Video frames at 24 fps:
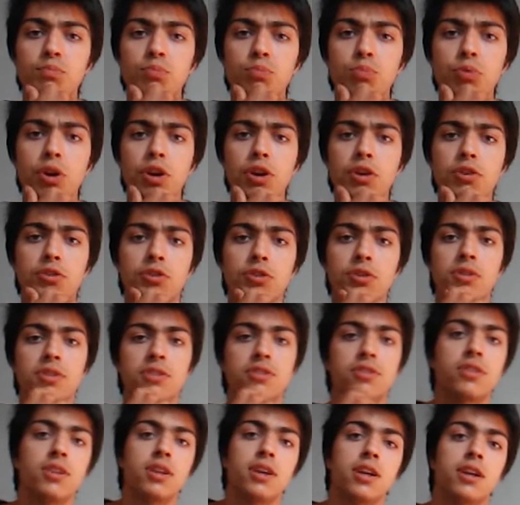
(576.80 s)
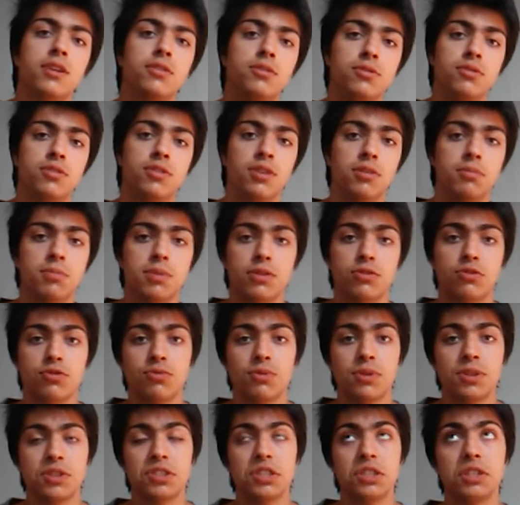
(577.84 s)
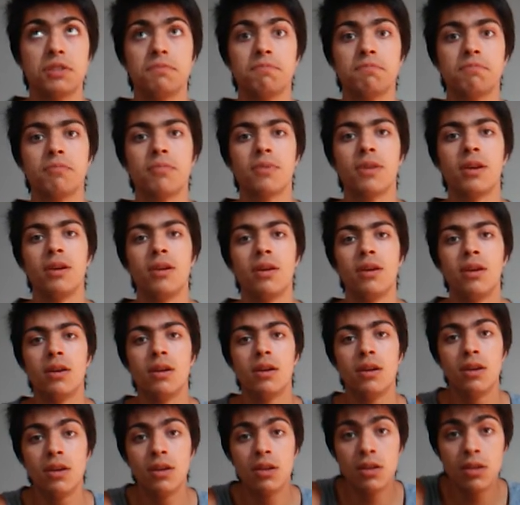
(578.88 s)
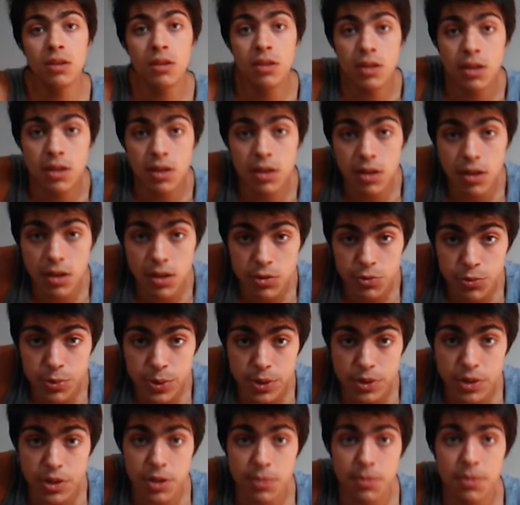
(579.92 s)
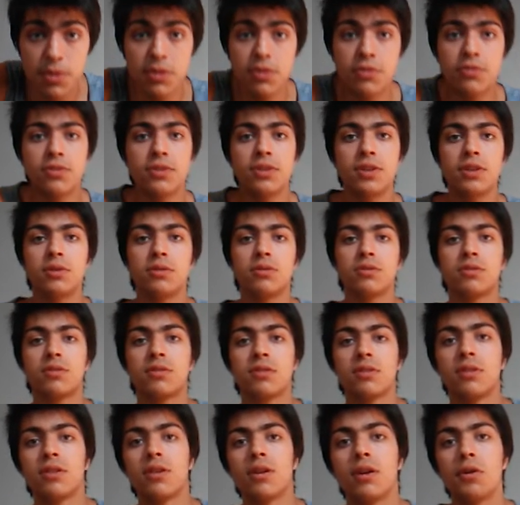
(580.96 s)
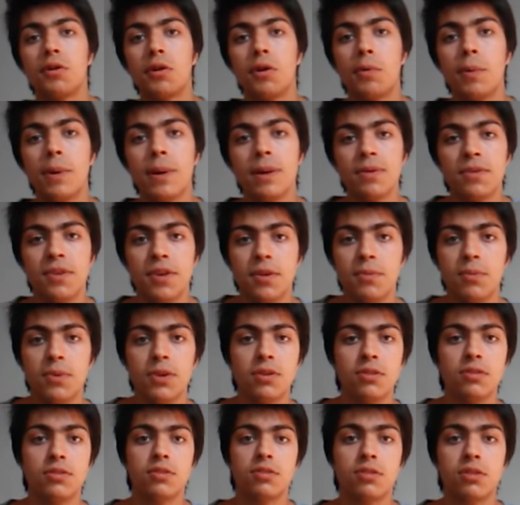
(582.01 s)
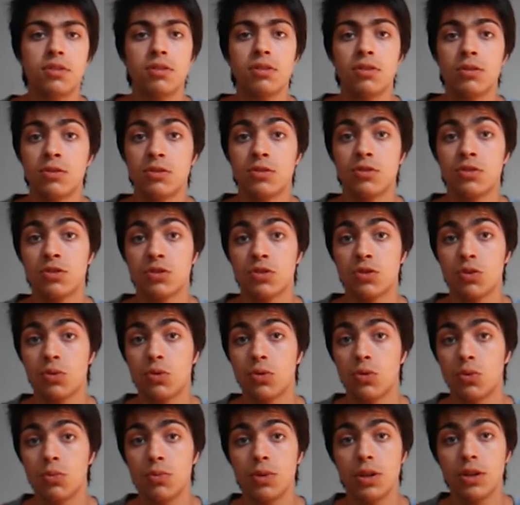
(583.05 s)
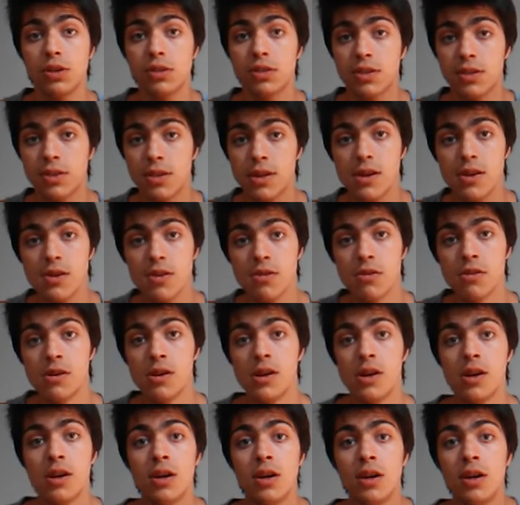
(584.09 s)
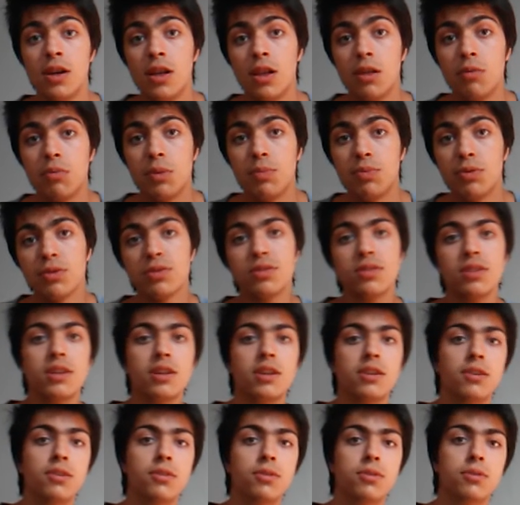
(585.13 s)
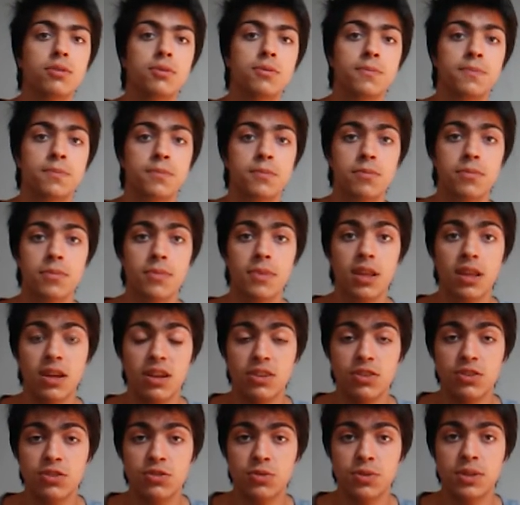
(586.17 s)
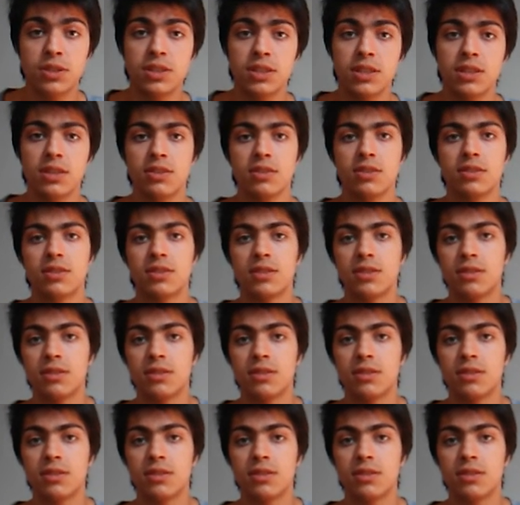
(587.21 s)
Pretty sure that's all I had to say about stretching. I try to keep these videos around 10 minutes, so look at it there. I'll be posting another stretching